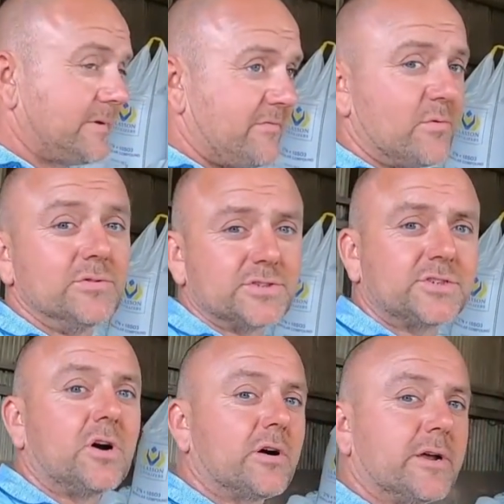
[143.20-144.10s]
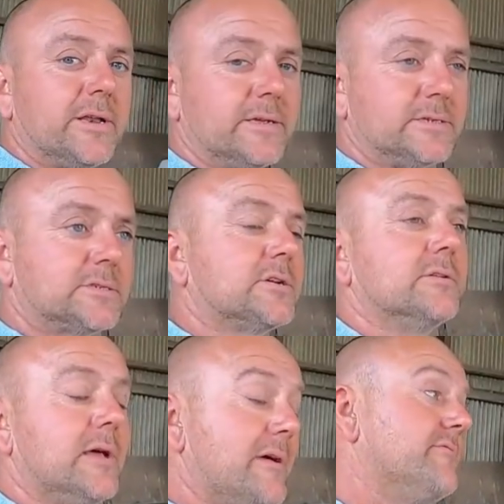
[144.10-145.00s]
everyone's talking it. It's
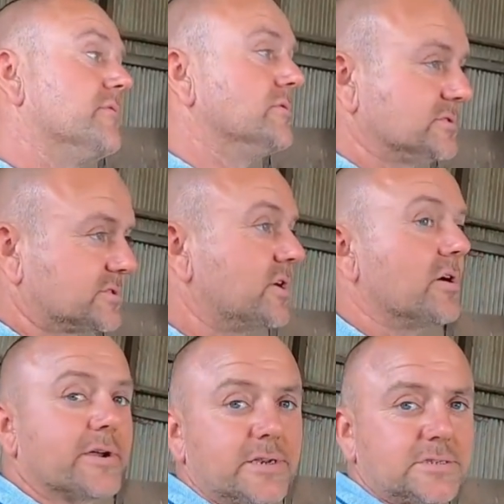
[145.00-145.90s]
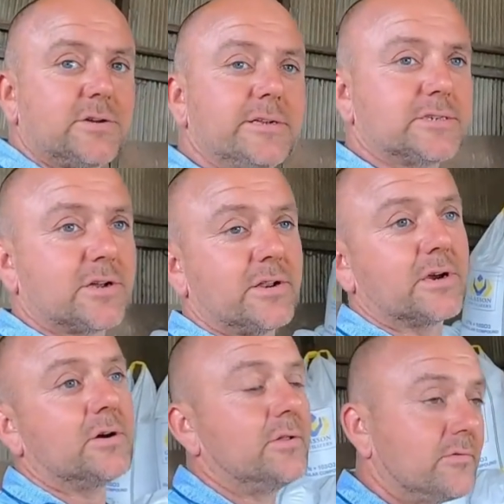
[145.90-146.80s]
good. Everyone's talking as though it's going to
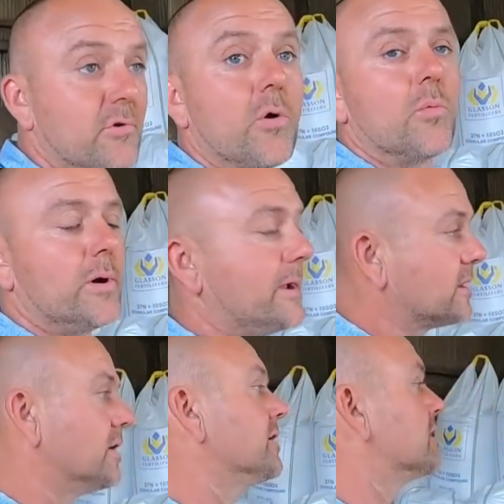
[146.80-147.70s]
go the wrong way, going to